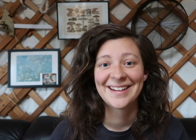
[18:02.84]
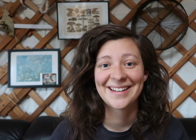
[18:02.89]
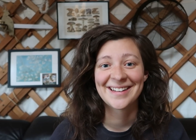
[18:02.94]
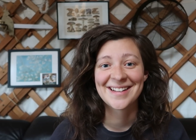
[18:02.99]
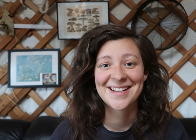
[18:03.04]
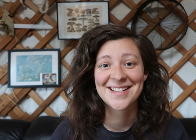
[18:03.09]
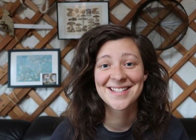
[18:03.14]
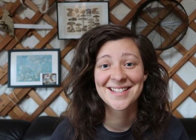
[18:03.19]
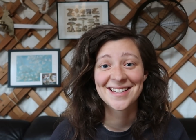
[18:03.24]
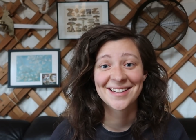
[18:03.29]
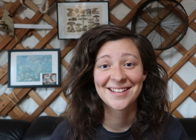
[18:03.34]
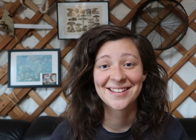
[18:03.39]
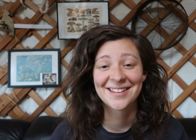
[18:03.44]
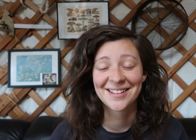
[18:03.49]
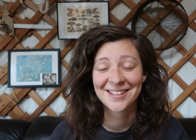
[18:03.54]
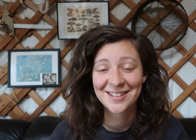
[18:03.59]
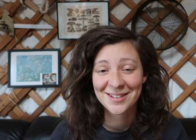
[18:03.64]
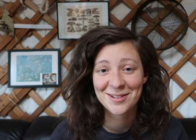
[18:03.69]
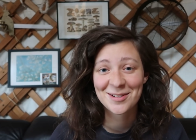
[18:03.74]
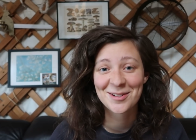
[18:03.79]
uh, say
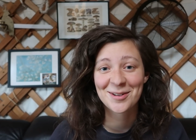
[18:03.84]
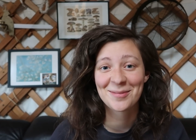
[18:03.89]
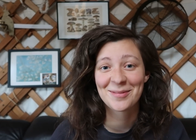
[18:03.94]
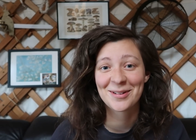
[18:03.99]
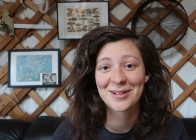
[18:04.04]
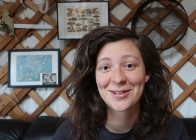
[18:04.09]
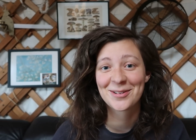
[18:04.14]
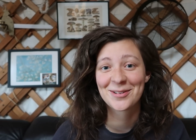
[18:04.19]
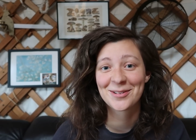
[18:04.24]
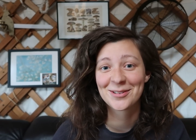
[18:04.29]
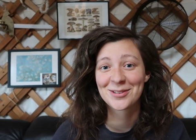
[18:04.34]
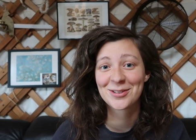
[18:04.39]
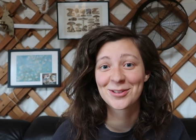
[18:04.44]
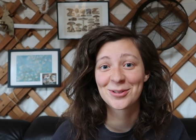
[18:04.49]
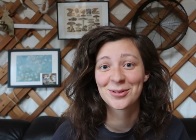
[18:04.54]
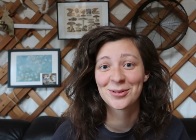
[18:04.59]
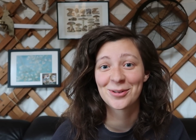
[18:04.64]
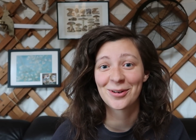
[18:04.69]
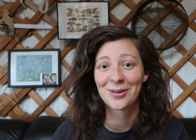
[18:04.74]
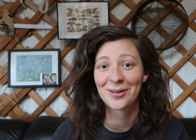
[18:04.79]
thank you so much
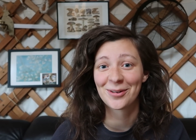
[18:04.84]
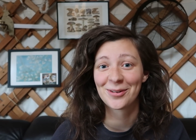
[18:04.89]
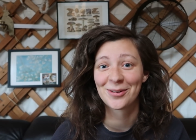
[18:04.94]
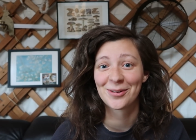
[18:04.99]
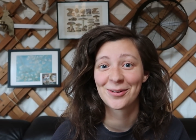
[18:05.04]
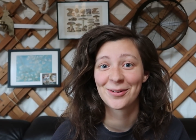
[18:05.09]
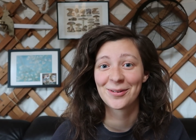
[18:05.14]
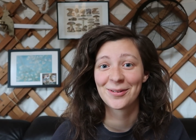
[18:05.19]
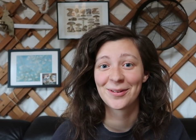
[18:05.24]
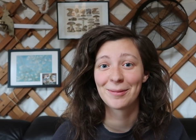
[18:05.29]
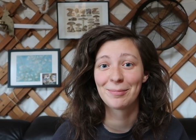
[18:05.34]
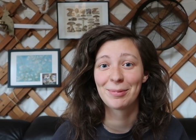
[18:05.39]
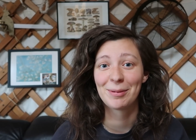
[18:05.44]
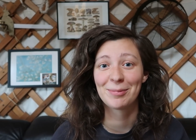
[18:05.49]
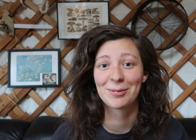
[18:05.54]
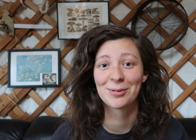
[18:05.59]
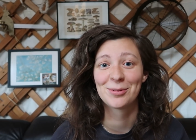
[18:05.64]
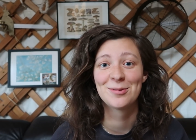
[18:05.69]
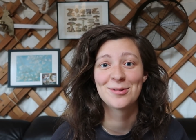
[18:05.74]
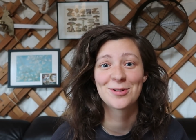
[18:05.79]
to all the
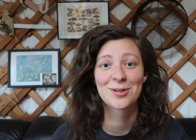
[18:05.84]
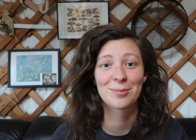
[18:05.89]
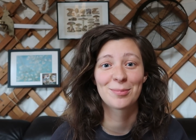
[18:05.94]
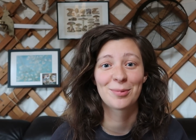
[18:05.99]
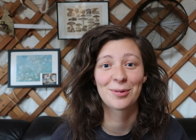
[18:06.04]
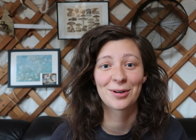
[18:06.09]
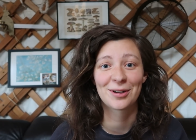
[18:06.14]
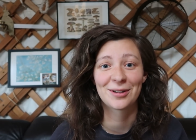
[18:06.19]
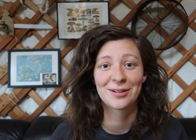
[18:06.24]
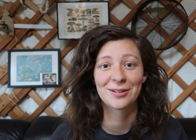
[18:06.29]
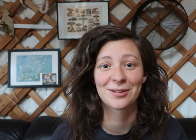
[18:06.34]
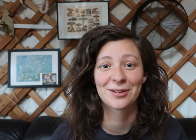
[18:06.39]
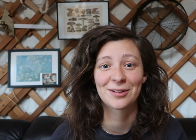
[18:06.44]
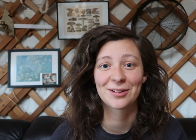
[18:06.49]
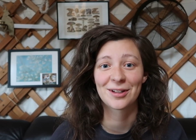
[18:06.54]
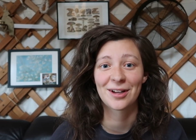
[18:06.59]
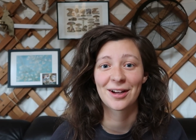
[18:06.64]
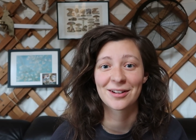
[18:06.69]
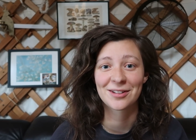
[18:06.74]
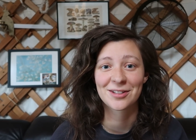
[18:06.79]
people who supported
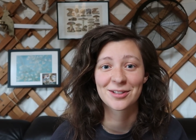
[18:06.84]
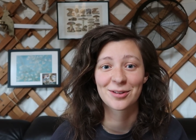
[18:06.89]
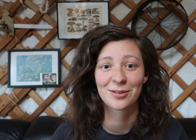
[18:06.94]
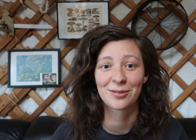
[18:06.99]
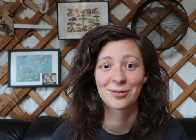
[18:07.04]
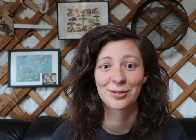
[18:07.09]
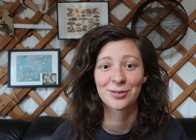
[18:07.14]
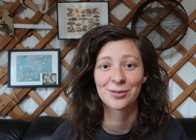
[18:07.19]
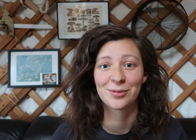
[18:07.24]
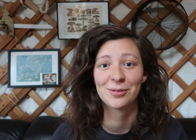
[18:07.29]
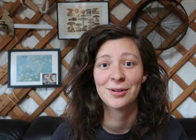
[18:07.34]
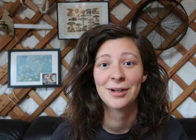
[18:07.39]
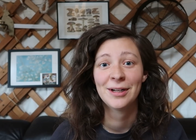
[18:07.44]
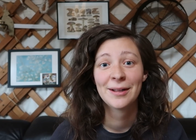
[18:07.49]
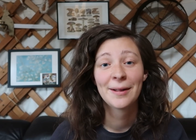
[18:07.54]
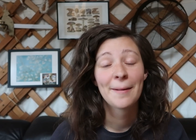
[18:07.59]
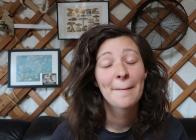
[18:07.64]
our, us through